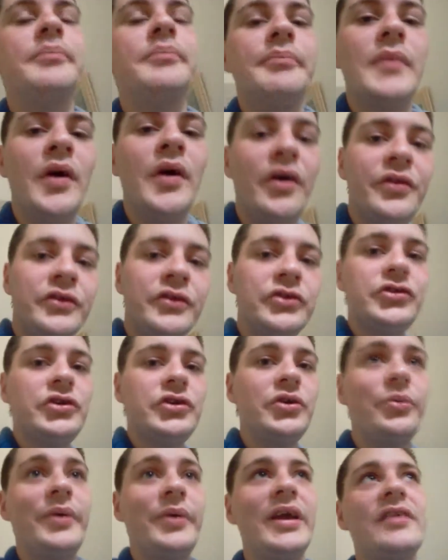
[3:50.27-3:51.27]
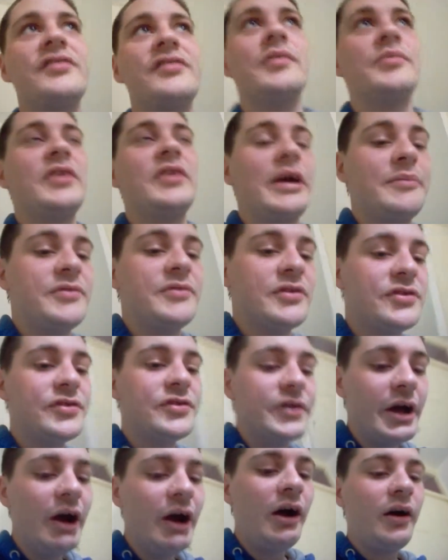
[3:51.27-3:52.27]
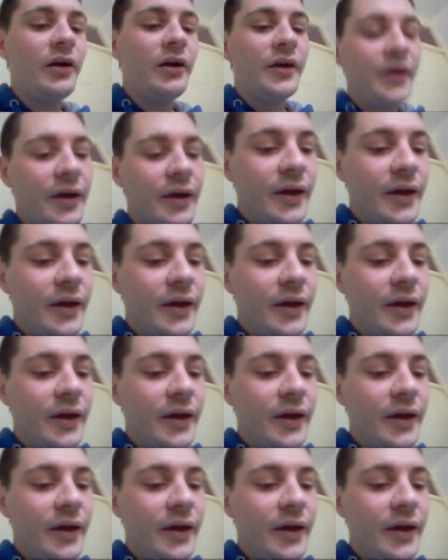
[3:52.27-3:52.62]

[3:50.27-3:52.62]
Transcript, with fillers: more than two weeks, sometimes it's not.